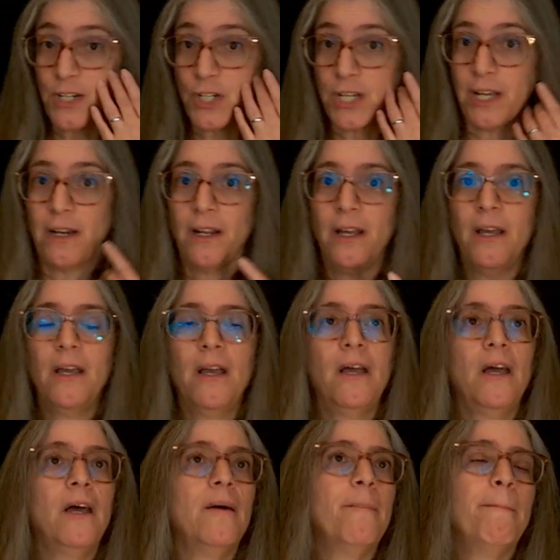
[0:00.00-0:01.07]
it.
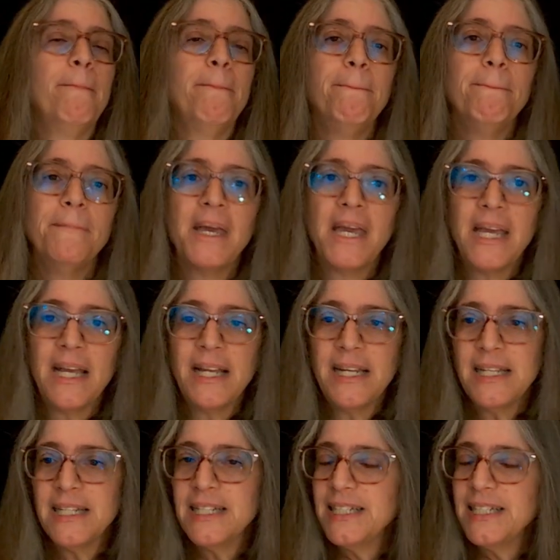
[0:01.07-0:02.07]
Man,